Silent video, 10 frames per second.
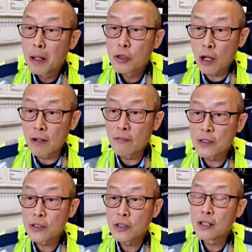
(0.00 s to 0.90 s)

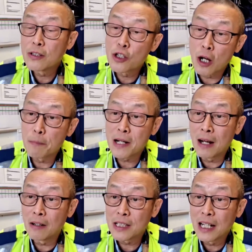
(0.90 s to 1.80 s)
Drivers jumped
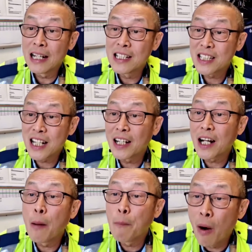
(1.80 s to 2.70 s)
out and start
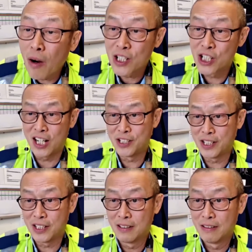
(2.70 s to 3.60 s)

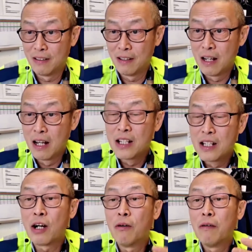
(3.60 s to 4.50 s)
apologizing.
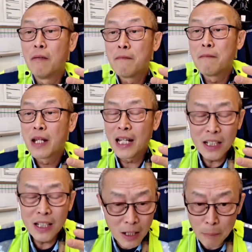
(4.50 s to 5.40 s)
So
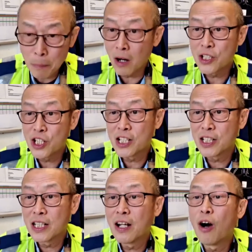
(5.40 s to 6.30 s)
either
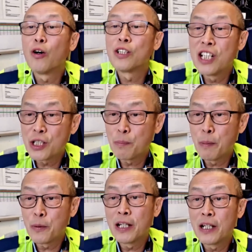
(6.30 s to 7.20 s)
apologizing or
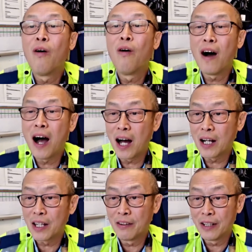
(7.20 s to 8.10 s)
disputing or
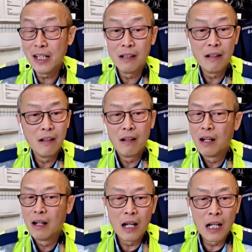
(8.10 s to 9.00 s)
arguing
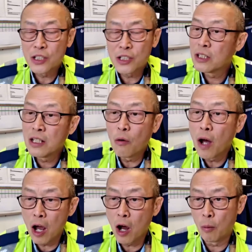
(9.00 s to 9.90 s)
is no
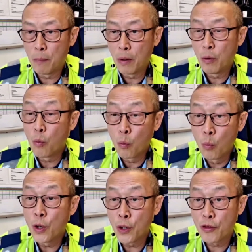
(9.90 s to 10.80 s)
help
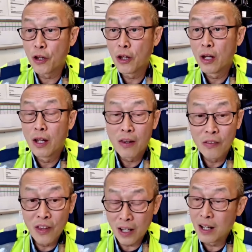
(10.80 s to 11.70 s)
with
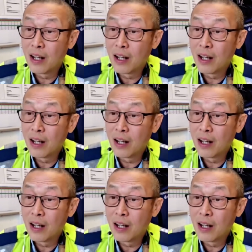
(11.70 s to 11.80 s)
the